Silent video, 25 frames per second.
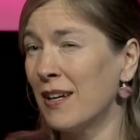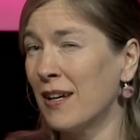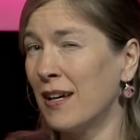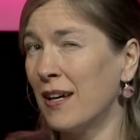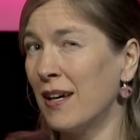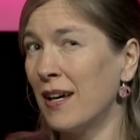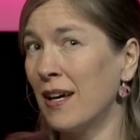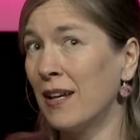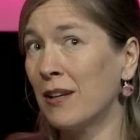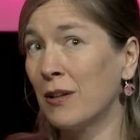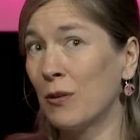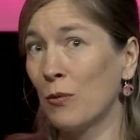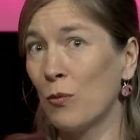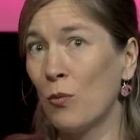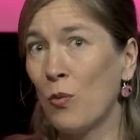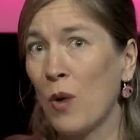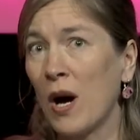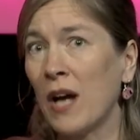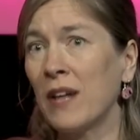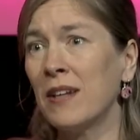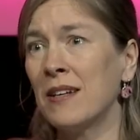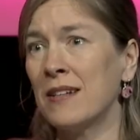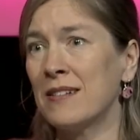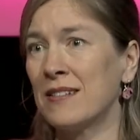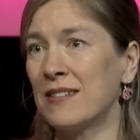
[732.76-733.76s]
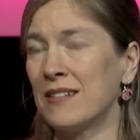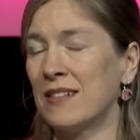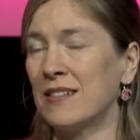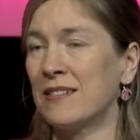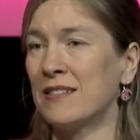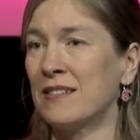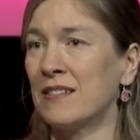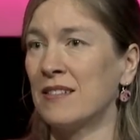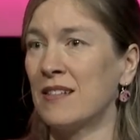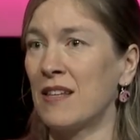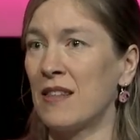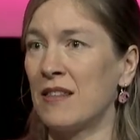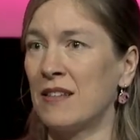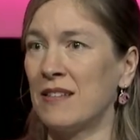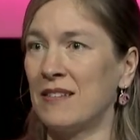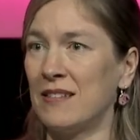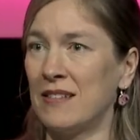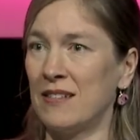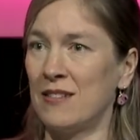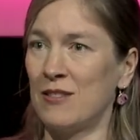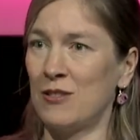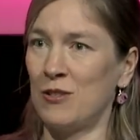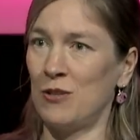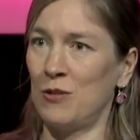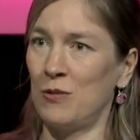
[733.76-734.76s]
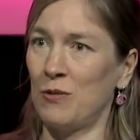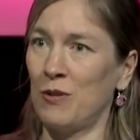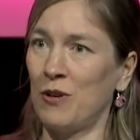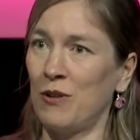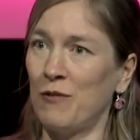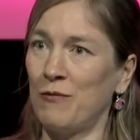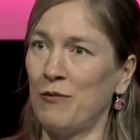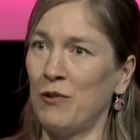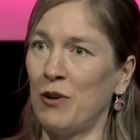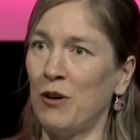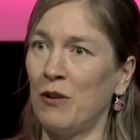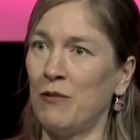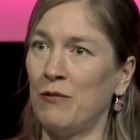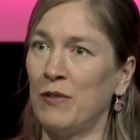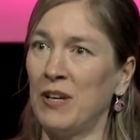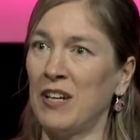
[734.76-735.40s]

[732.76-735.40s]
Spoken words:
And one is this issue of